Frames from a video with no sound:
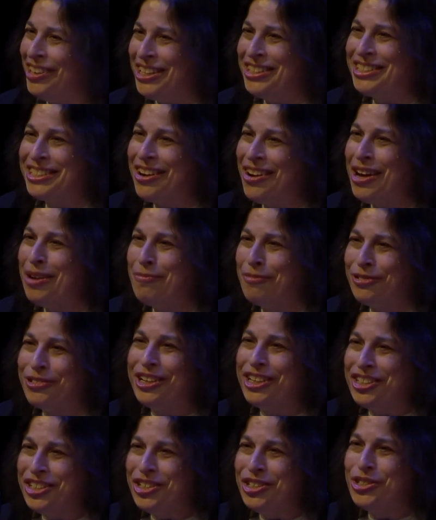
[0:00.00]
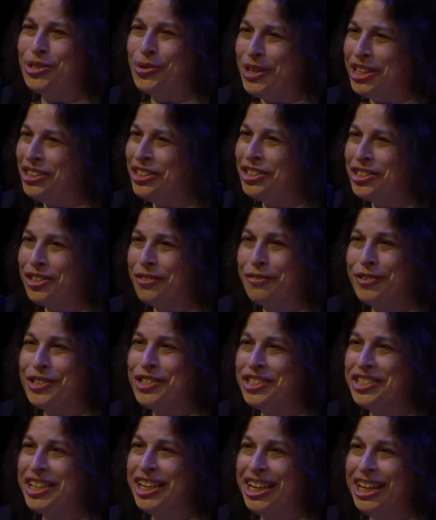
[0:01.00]
it's time for it to join the
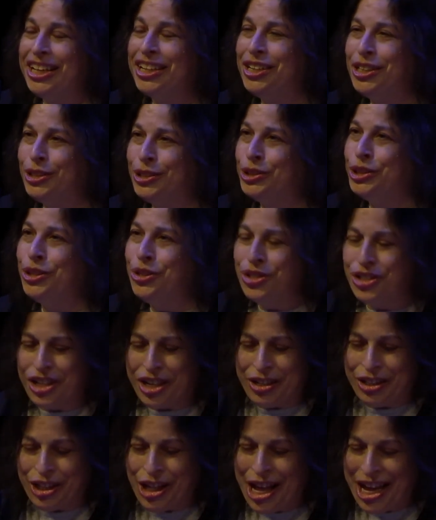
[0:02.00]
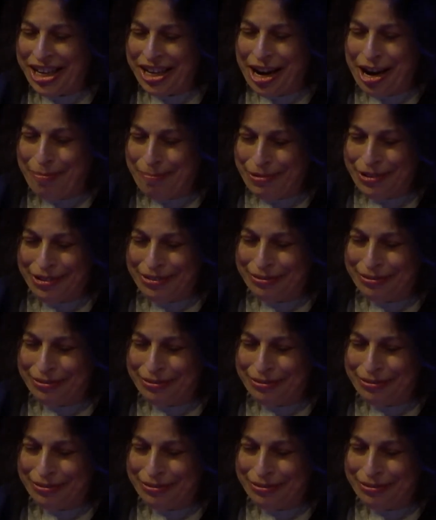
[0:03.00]
diversity and inclusion lineup.